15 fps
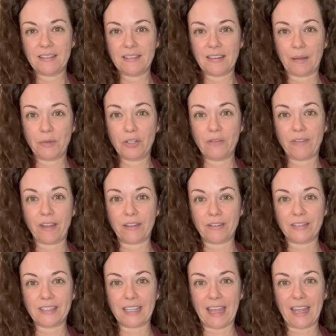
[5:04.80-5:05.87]
Tommy Two
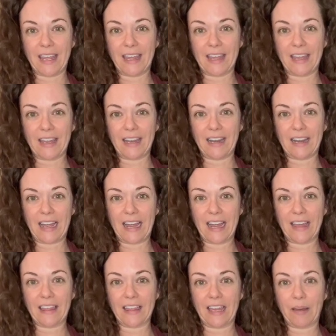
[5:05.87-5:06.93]
Feathers. And I
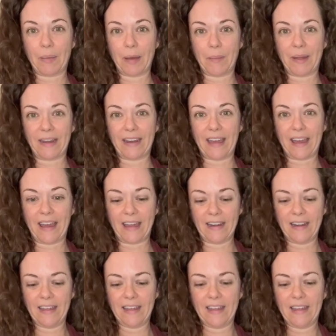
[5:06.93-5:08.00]
think about my dad
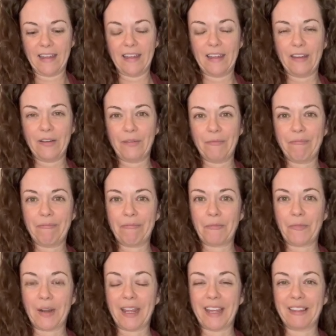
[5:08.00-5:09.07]

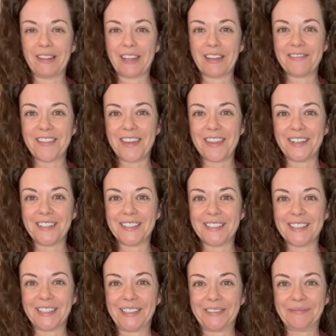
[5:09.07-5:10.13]
when I look at feathers.
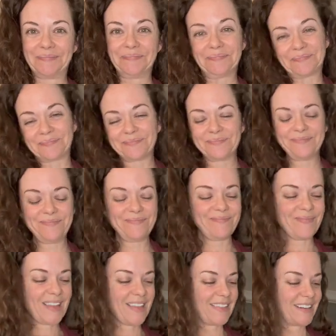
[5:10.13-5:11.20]
So
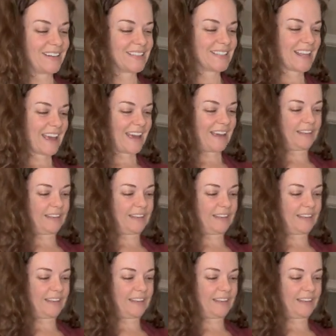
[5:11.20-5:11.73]
there's that.